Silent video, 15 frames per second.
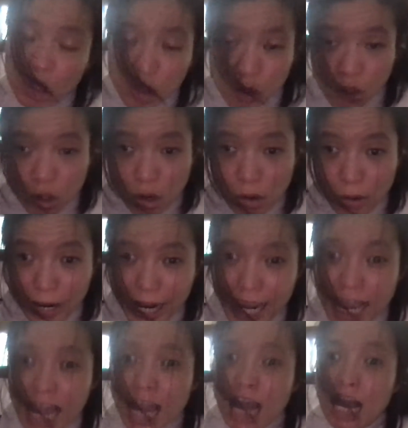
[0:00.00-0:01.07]

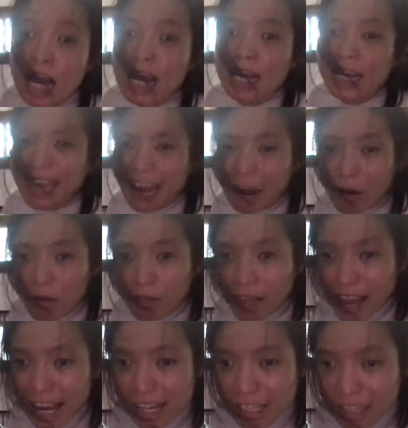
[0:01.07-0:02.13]
story,
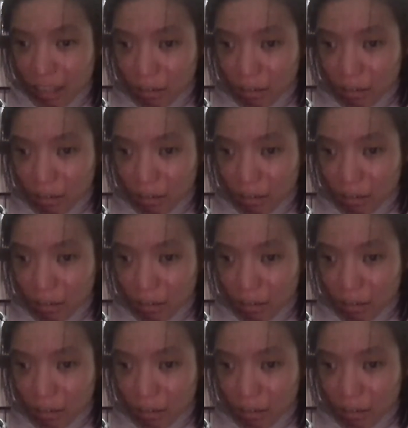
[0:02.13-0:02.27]
Caroline